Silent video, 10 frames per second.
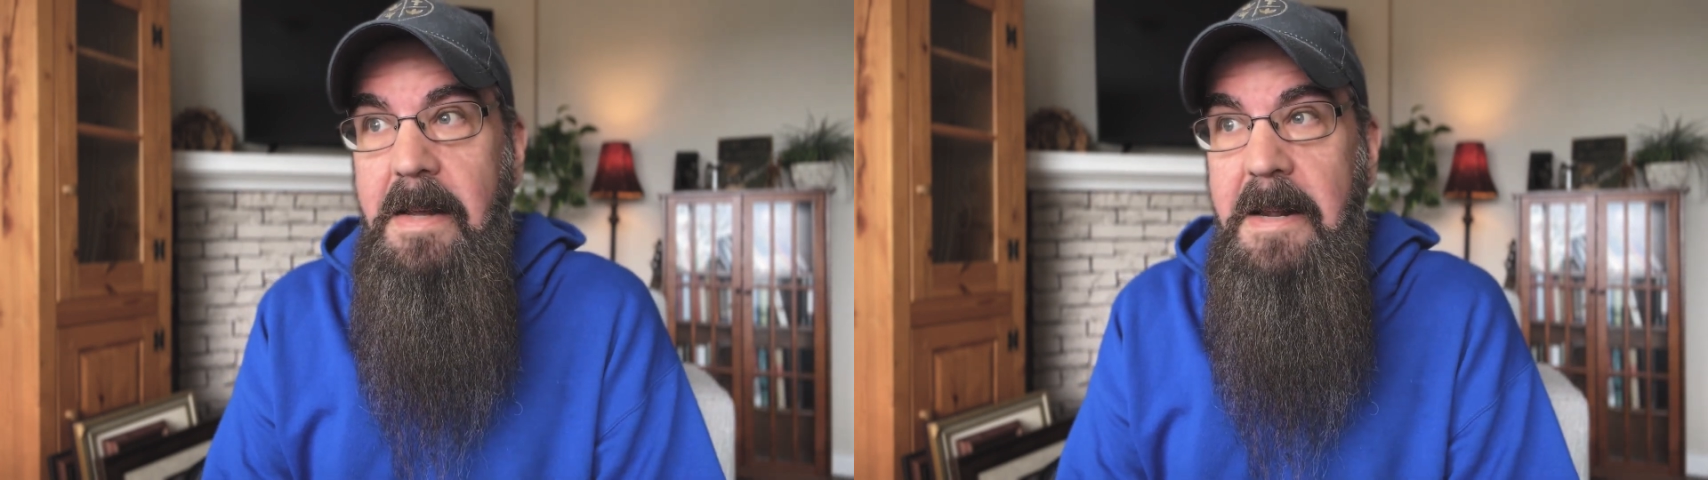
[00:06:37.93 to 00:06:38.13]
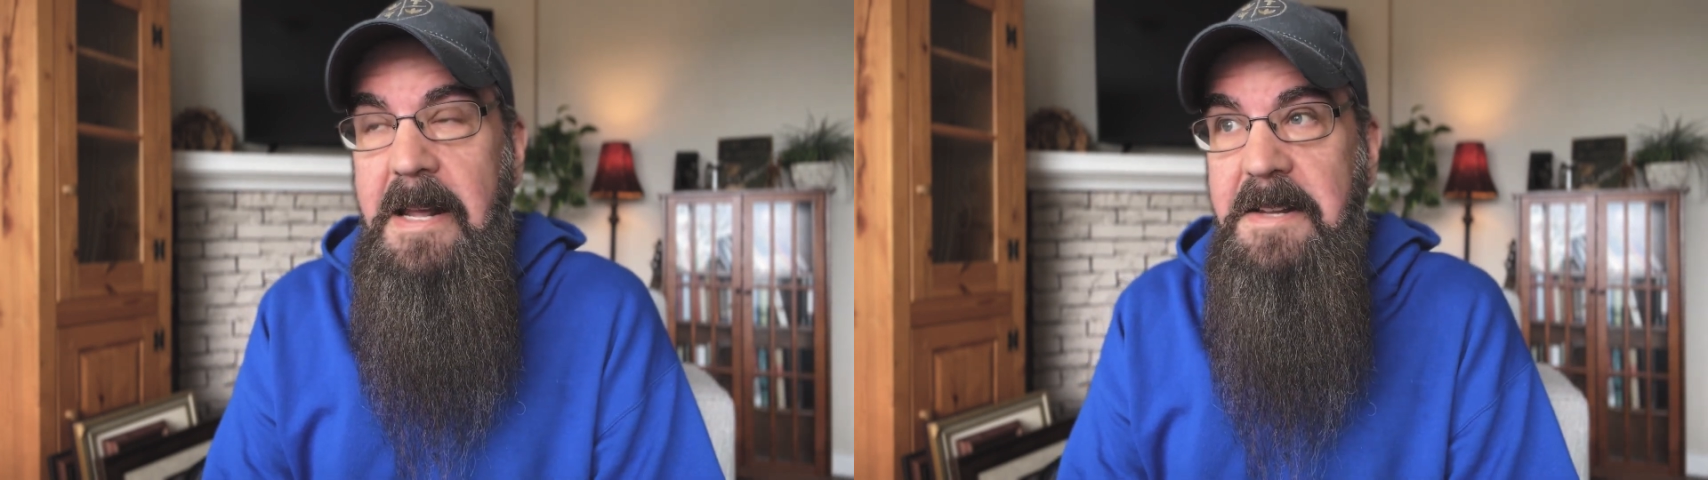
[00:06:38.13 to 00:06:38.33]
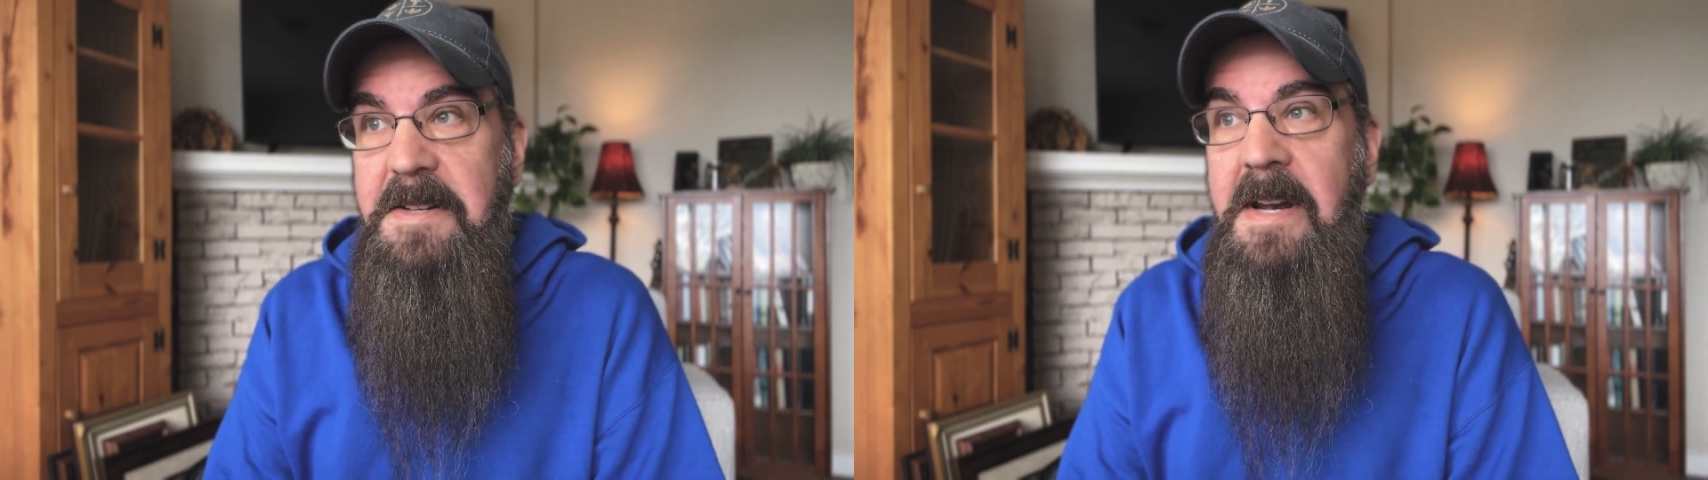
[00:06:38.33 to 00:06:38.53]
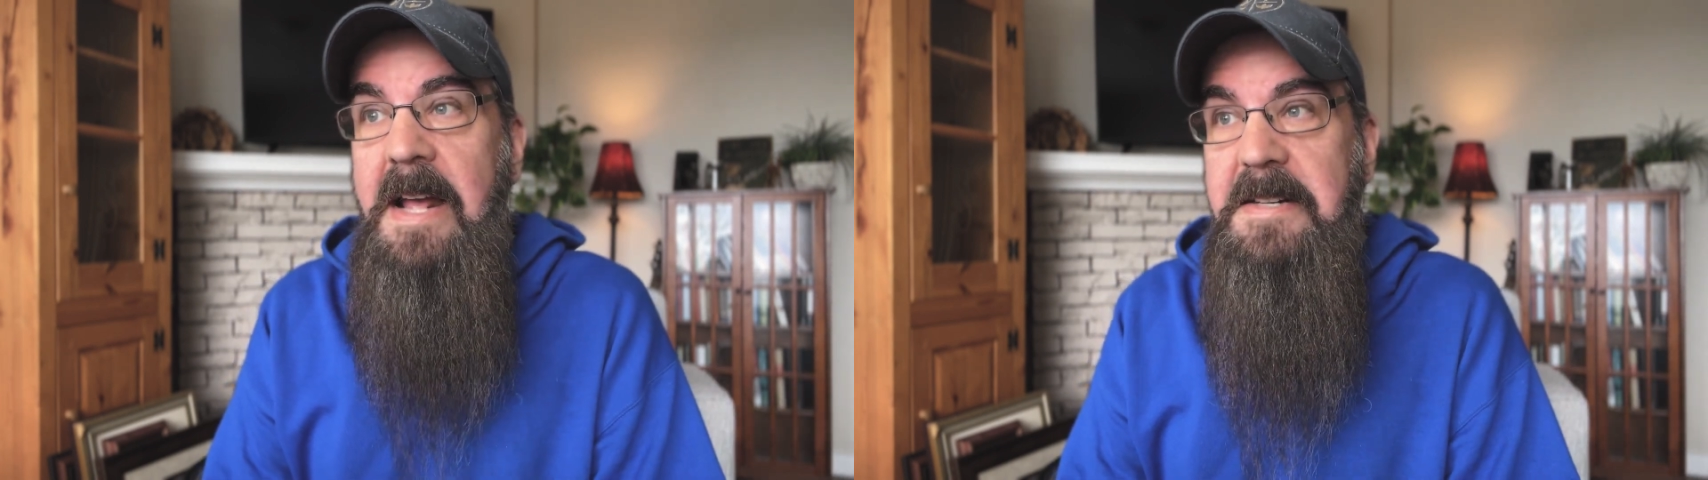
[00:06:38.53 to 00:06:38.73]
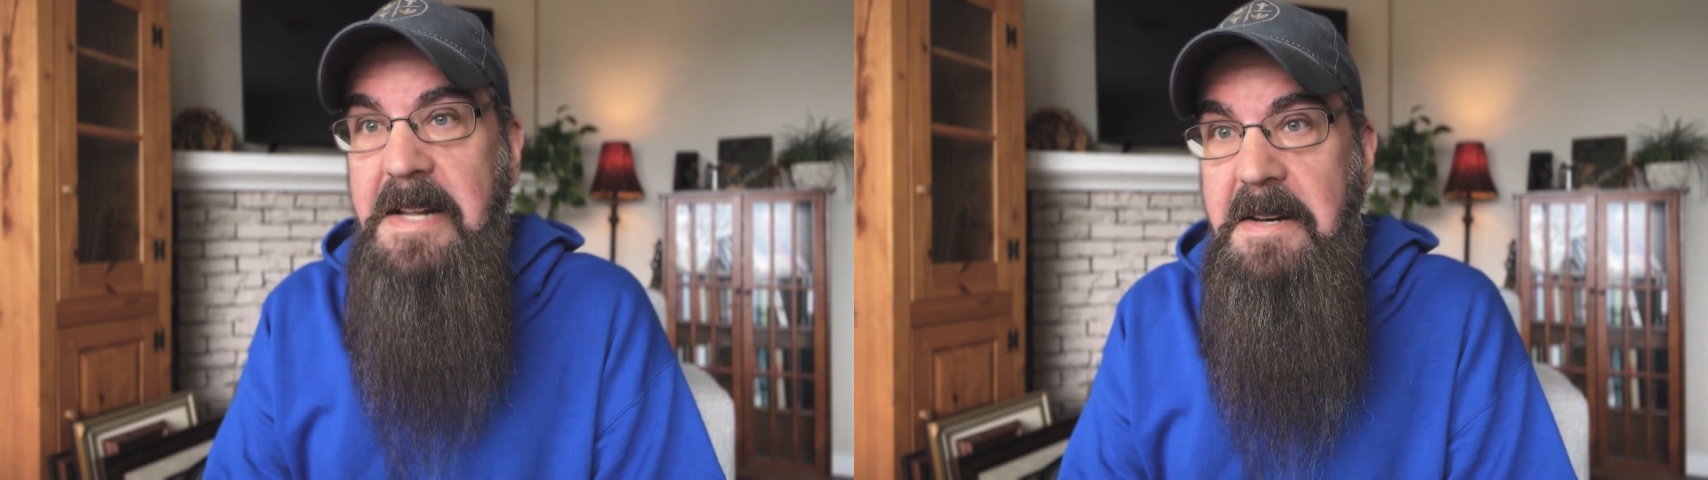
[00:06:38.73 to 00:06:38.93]
It is an
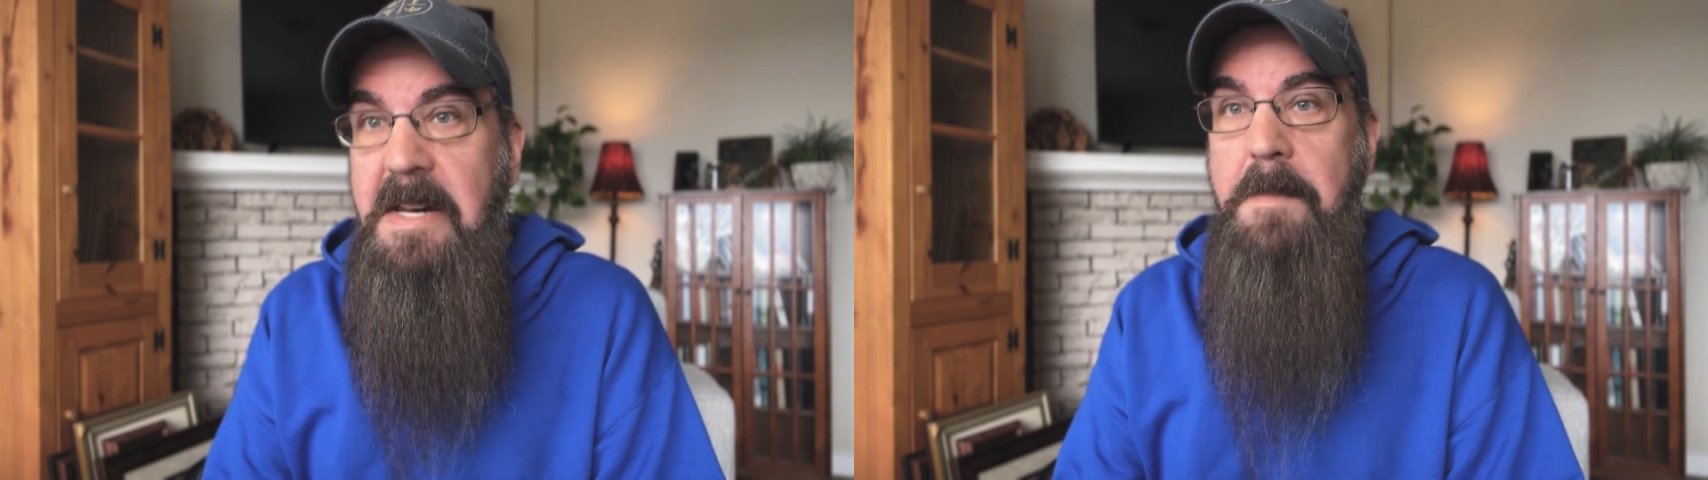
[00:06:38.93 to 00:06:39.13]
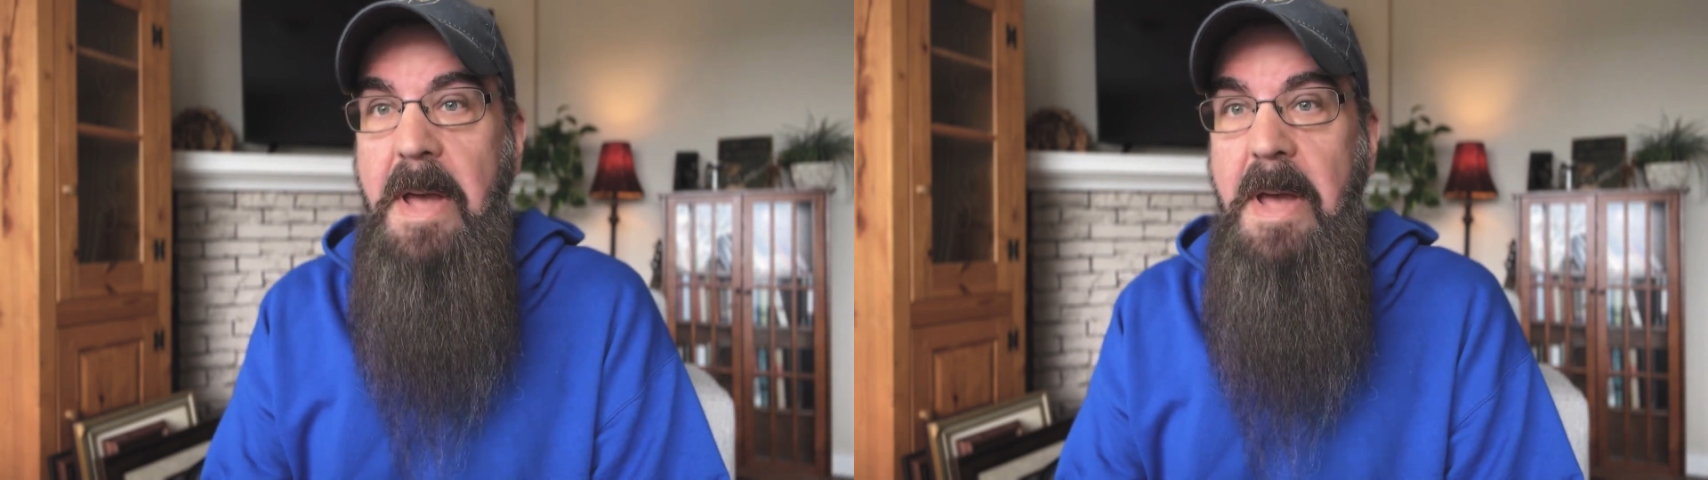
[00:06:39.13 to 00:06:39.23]
identity